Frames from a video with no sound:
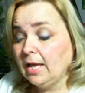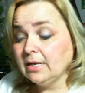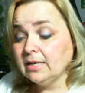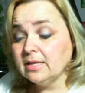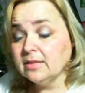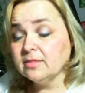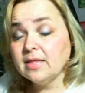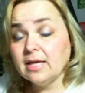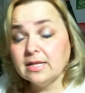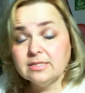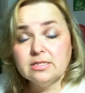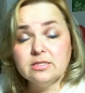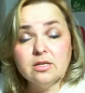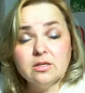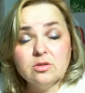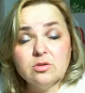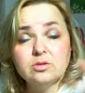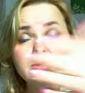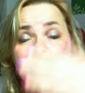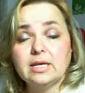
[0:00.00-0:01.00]
And that's
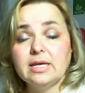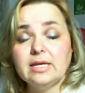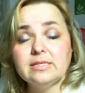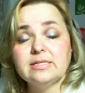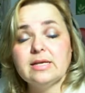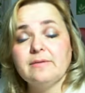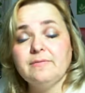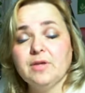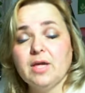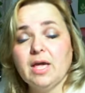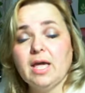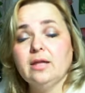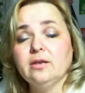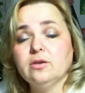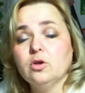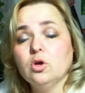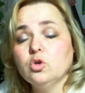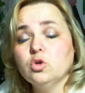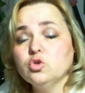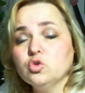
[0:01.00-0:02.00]
another thing, is I've
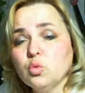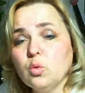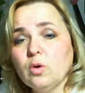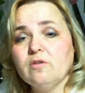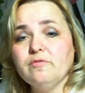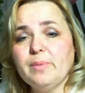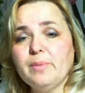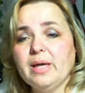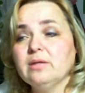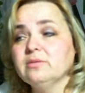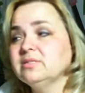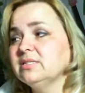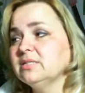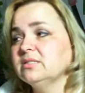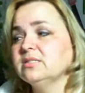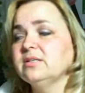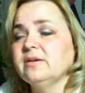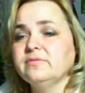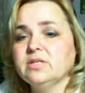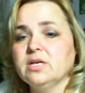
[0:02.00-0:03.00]
gained 12 pounds
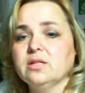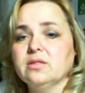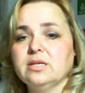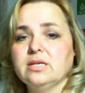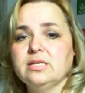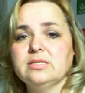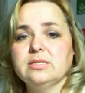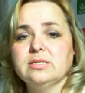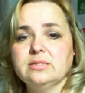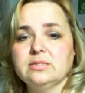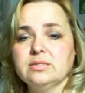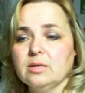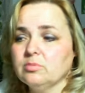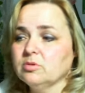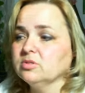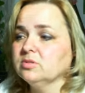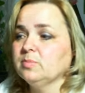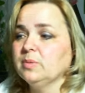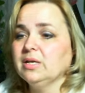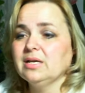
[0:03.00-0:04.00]
since I've done these
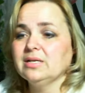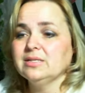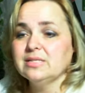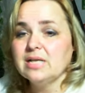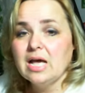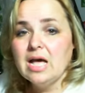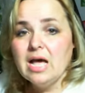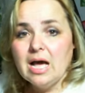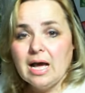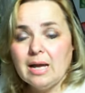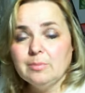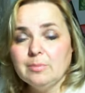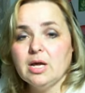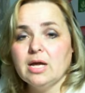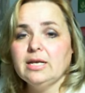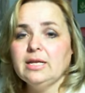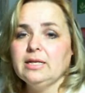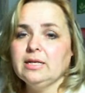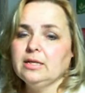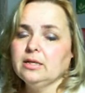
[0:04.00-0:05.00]
doubles because I'm
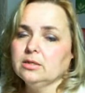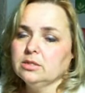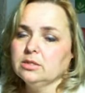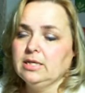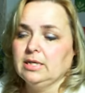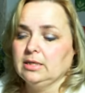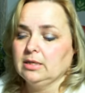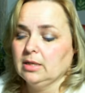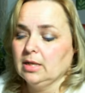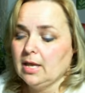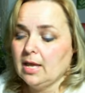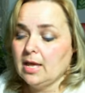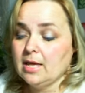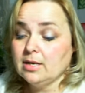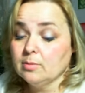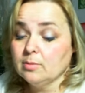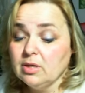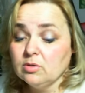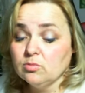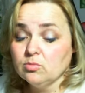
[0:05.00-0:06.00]
not eating clean. And
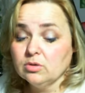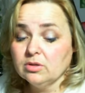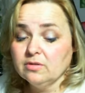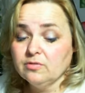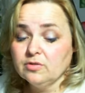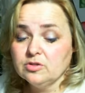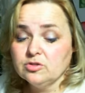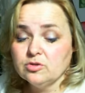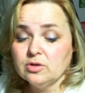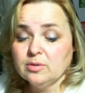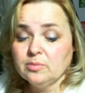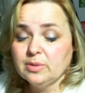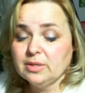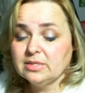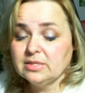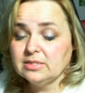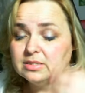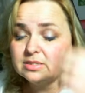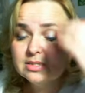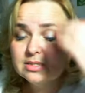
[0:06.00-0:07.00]
I'm getting really frustrated
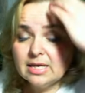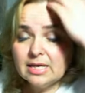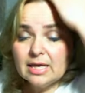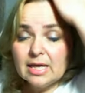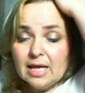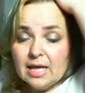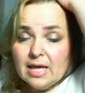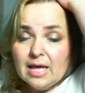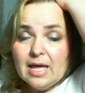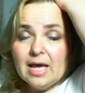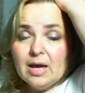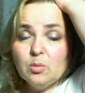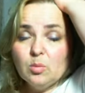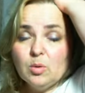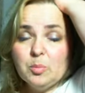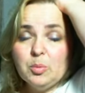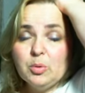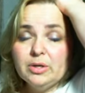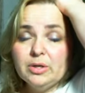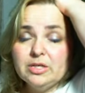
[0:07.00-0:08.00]
because it's like, at
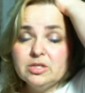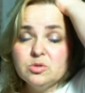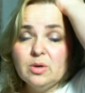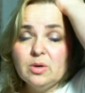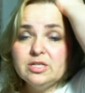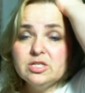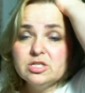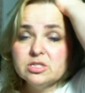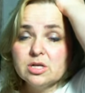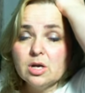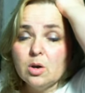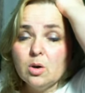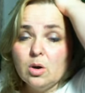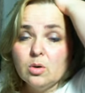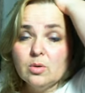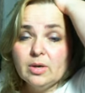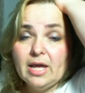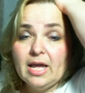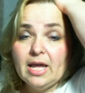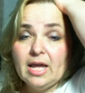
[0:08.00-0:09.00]
what point do I just go,
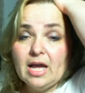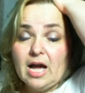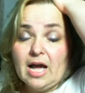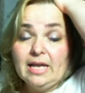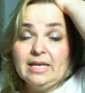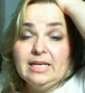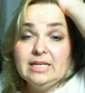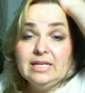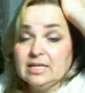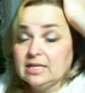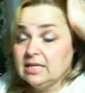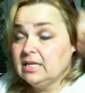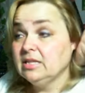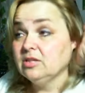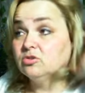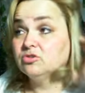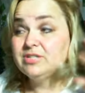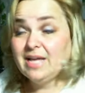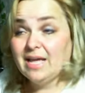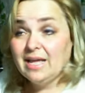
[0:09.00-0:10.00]
okay, I need to
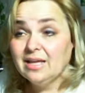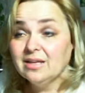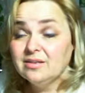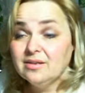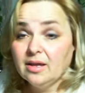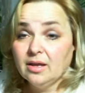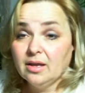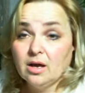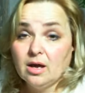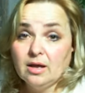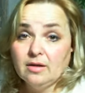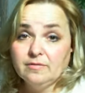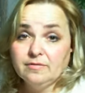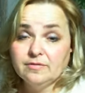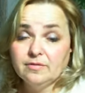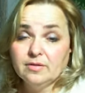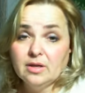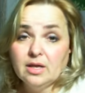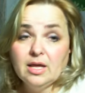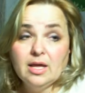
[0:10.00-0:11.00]
either take a day
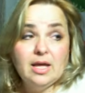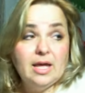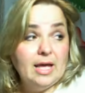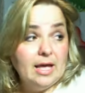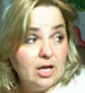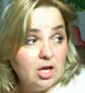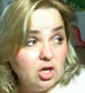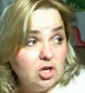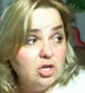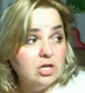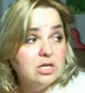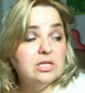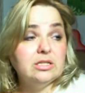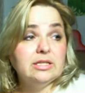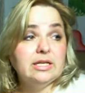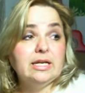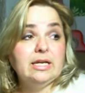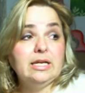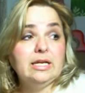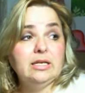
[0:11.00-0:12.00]
off and cook
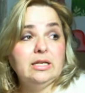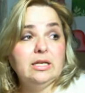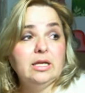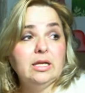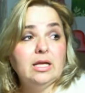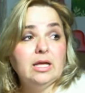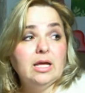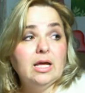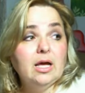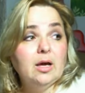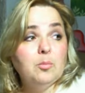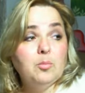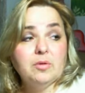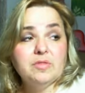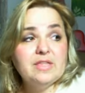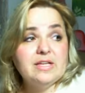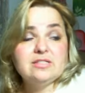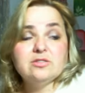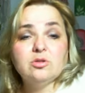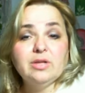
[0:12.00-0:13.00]
clean,
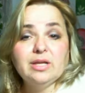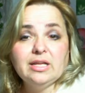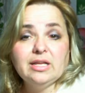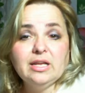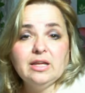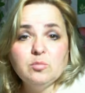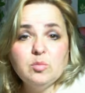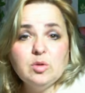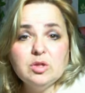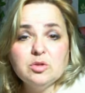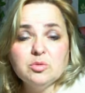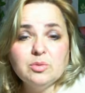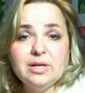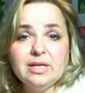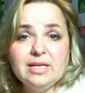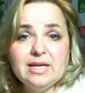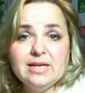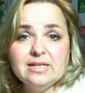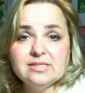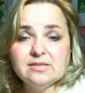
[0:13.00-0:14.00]
but that's only going to give me
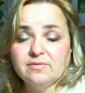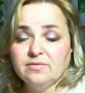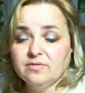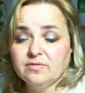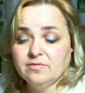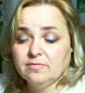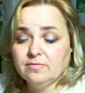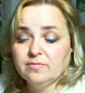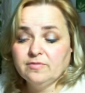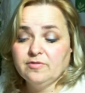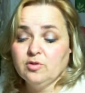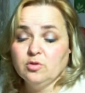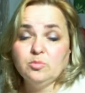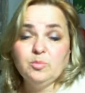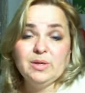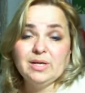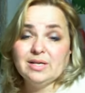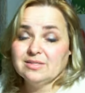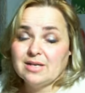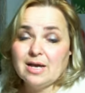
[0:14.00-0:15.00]
3 days of food
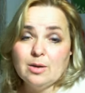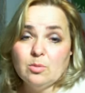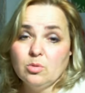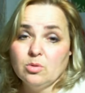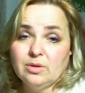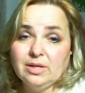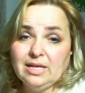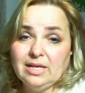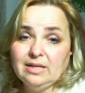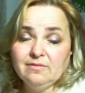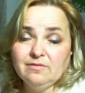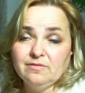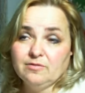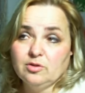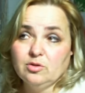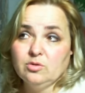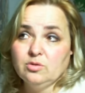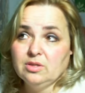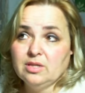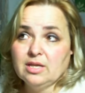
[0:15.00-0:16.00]
because I won't eat
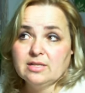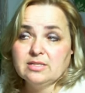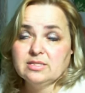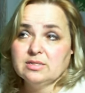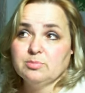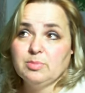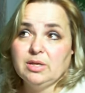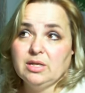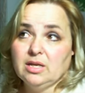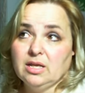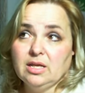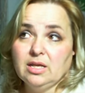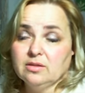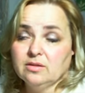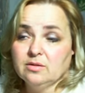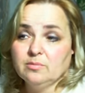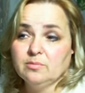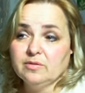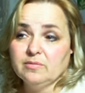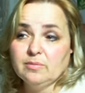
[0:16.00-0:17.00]
food that's been
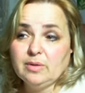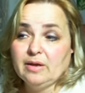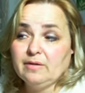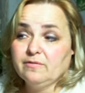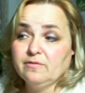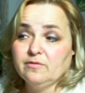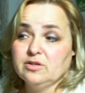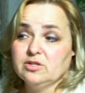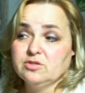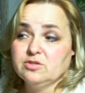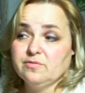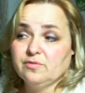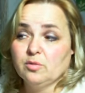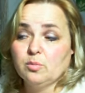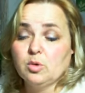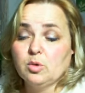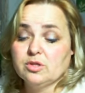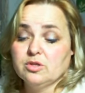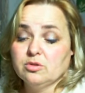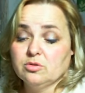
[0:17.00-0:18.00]
in my fridge for
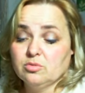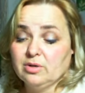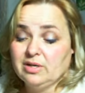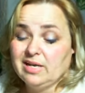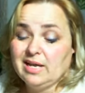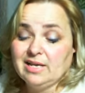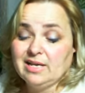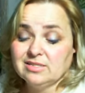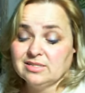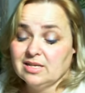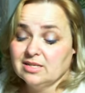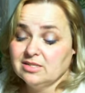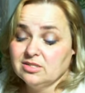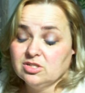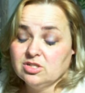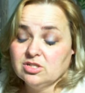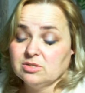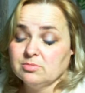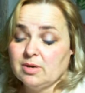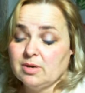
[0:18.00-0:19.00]
more than 3 days.
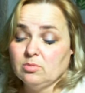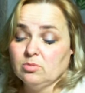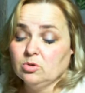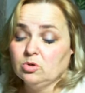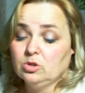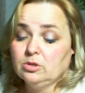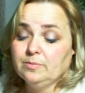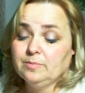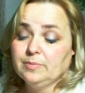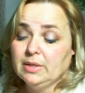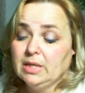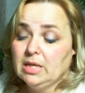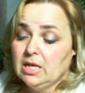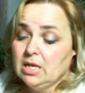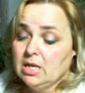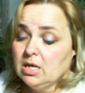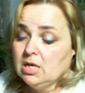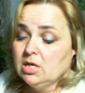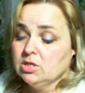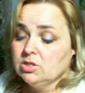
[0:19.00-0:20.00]
That's just my rule.
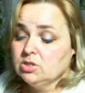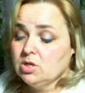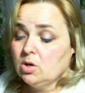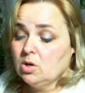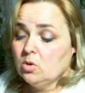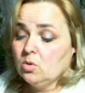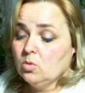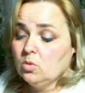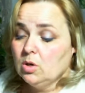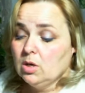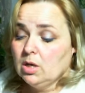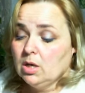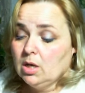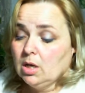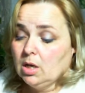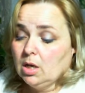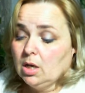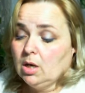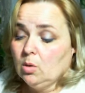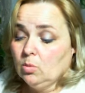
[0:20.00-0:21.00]
So,
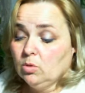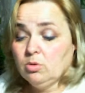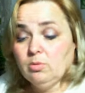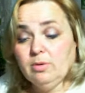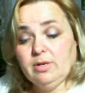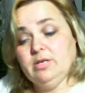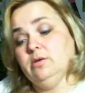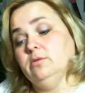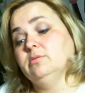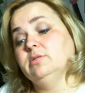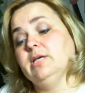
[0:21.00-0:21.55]
what do?